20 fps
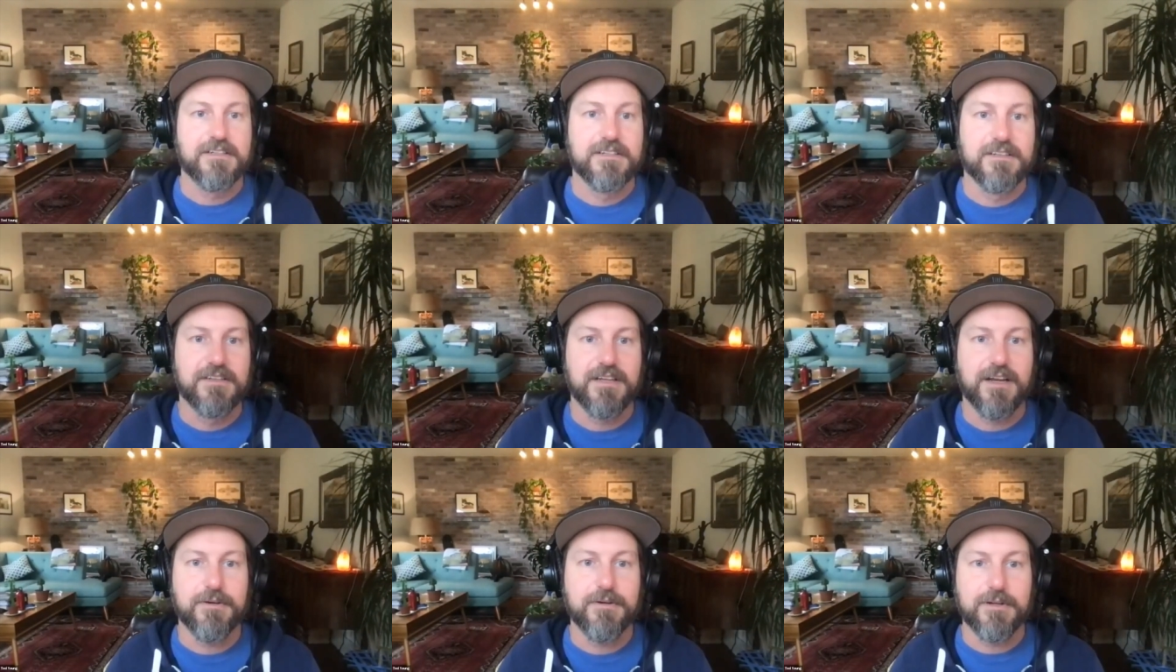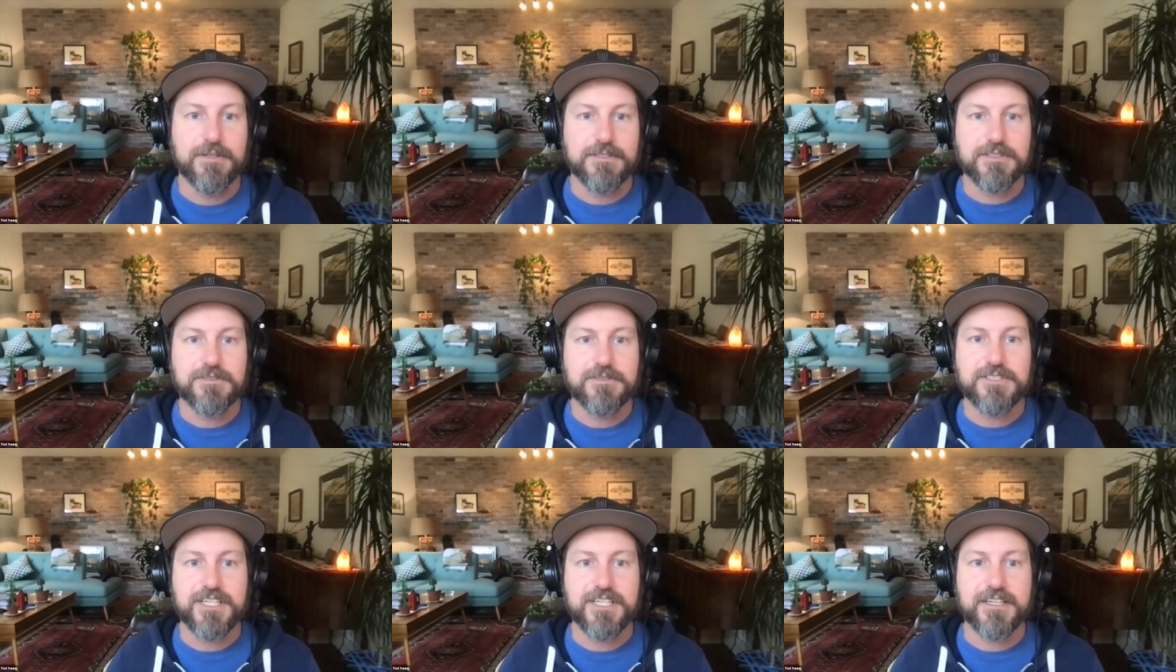I would
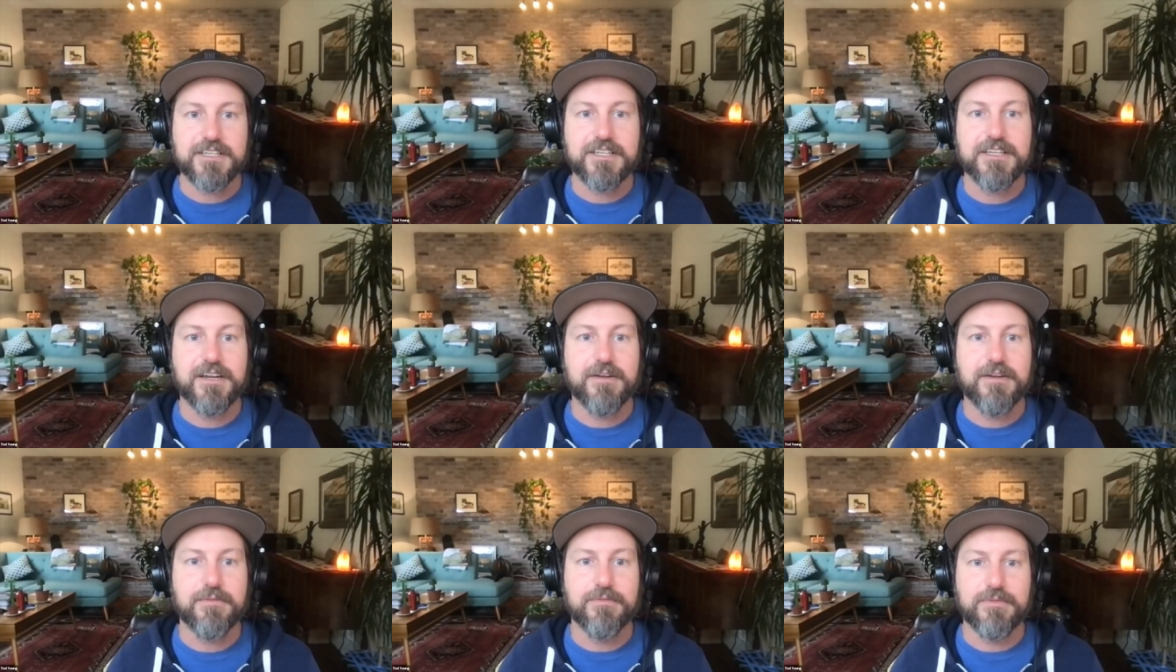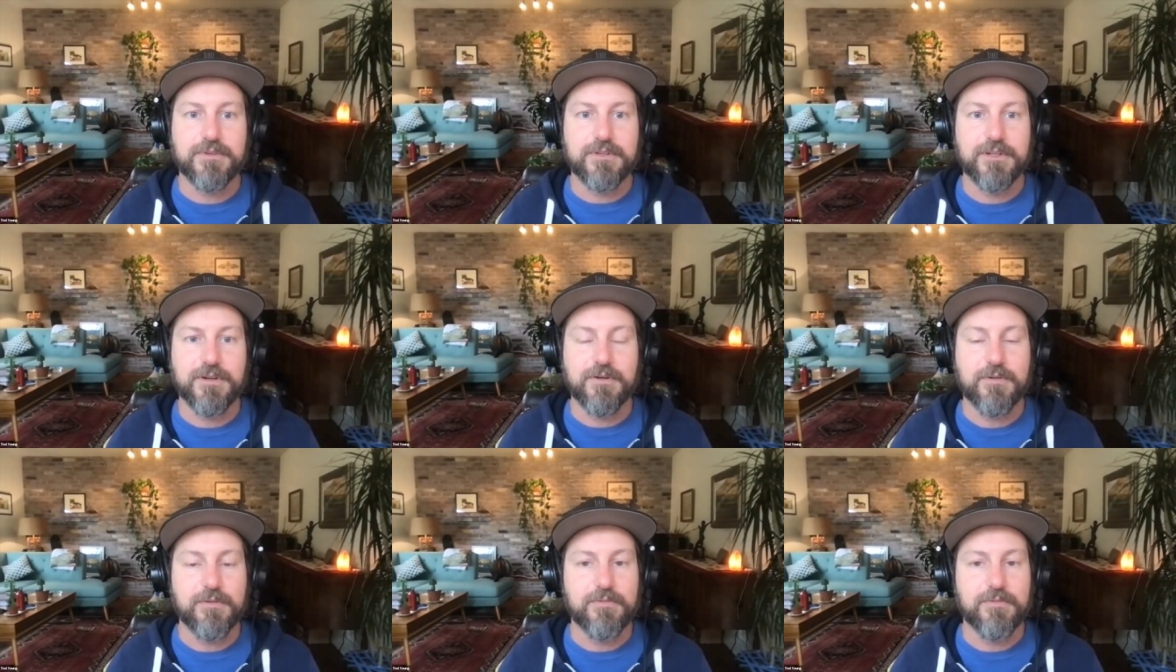also check in on,
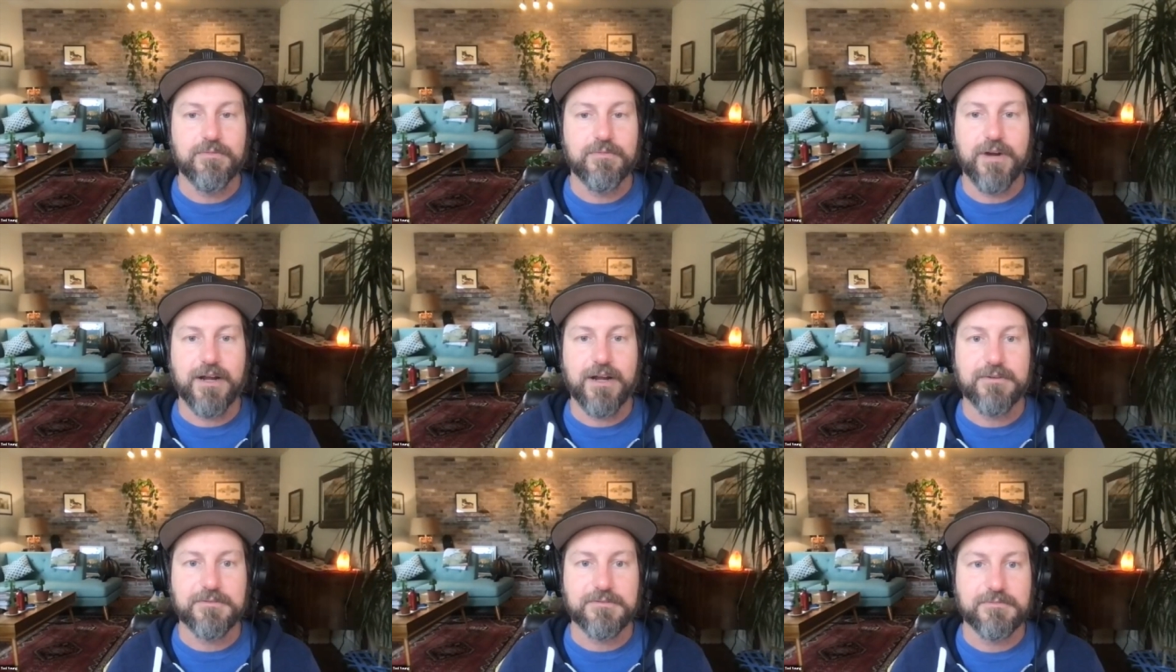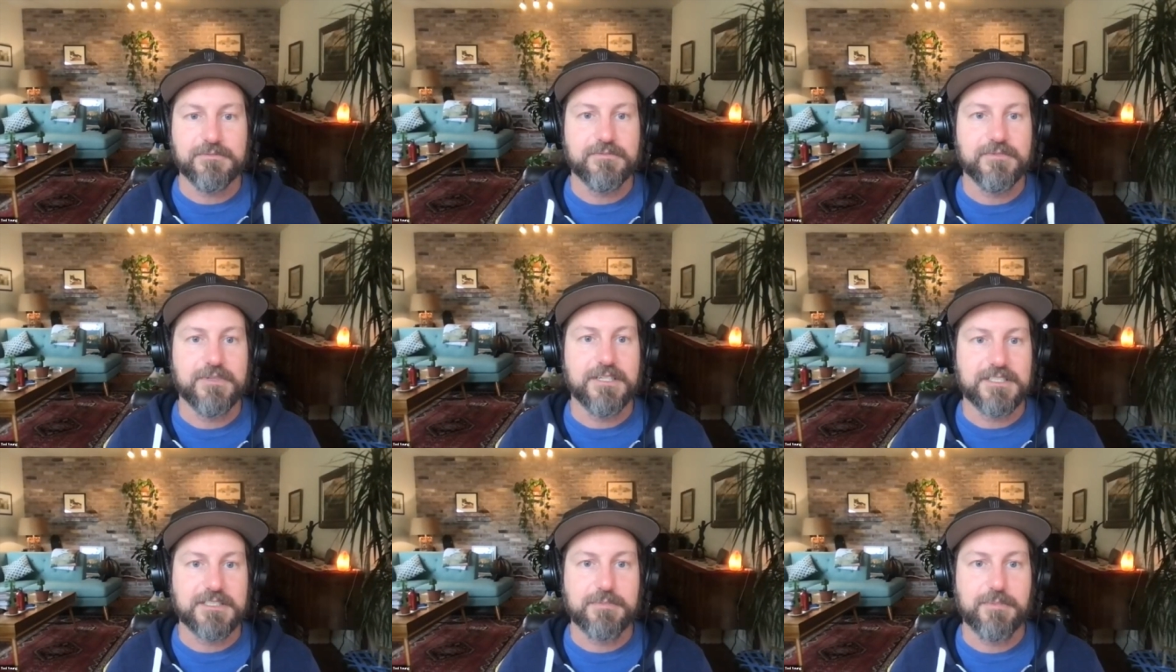how
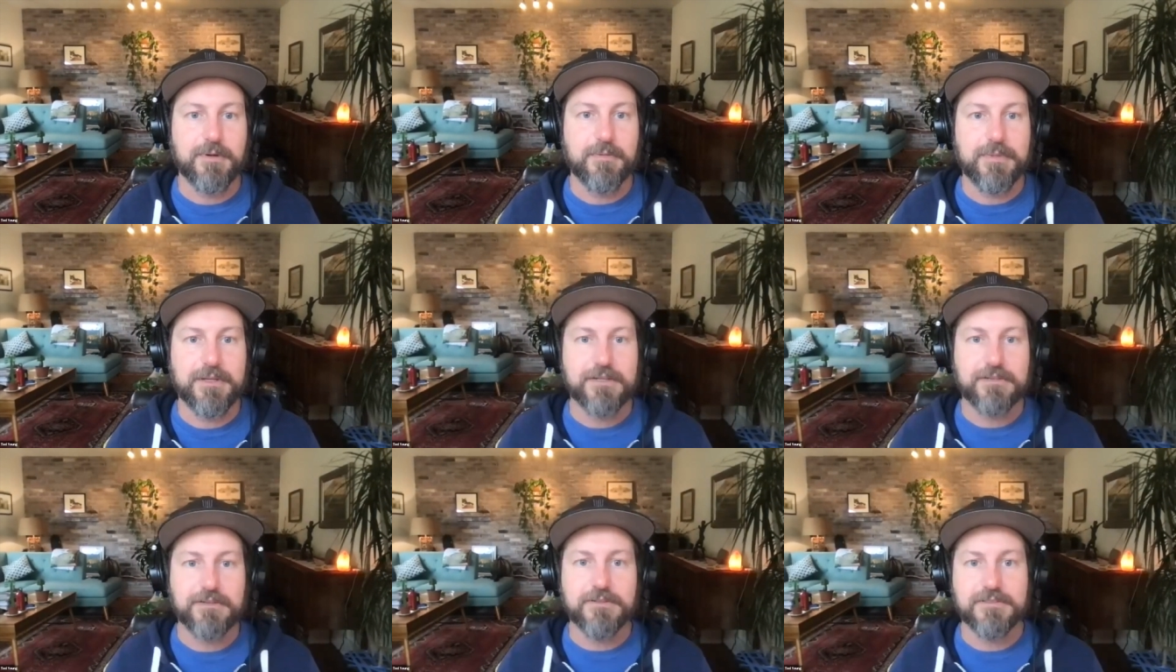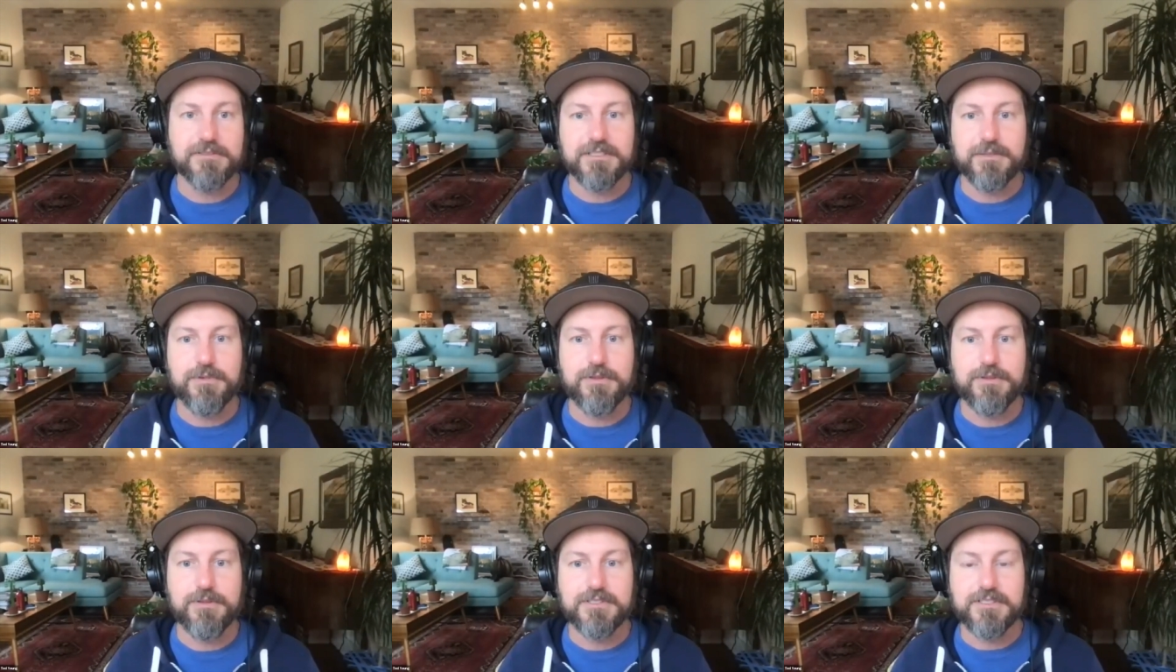experimental
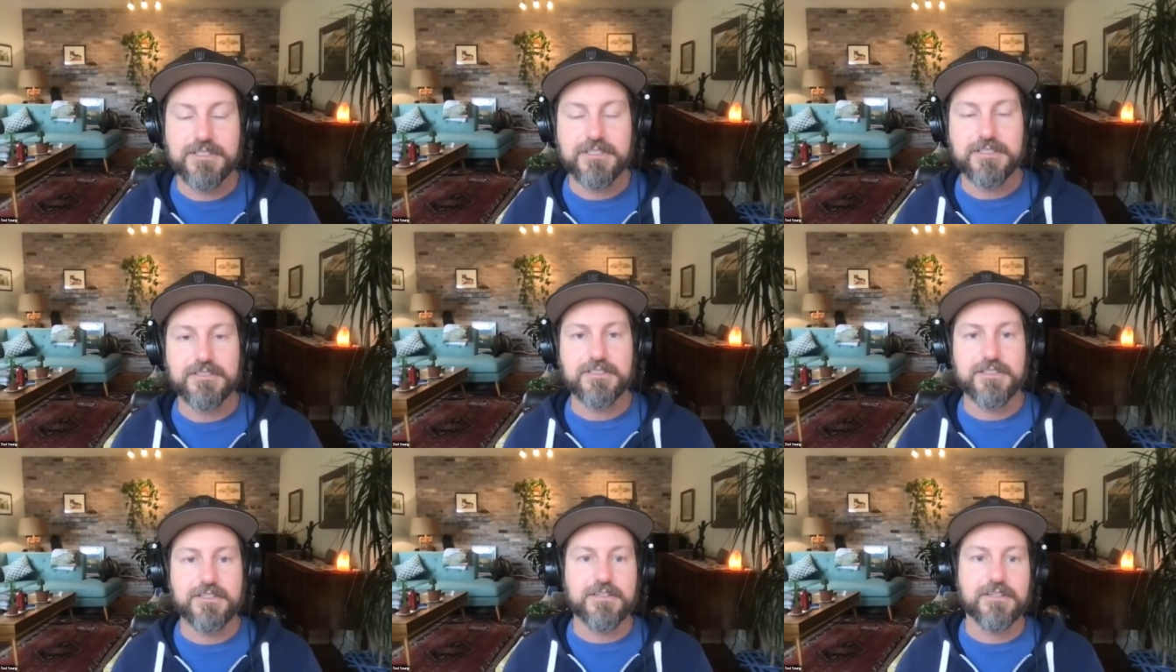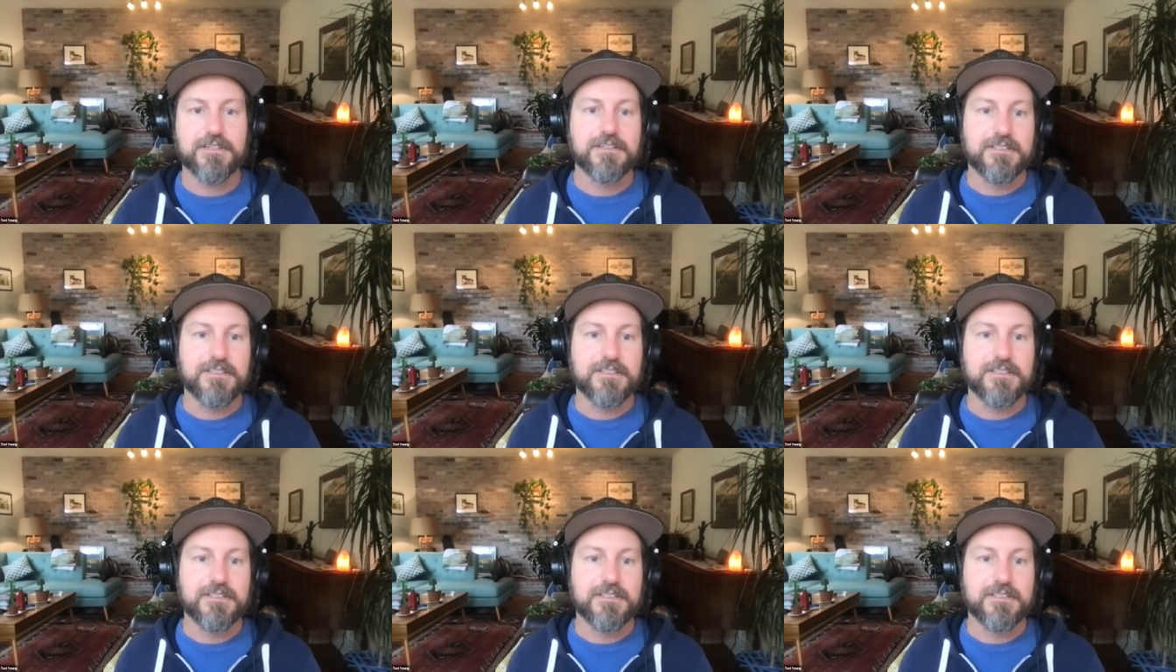some of those things are,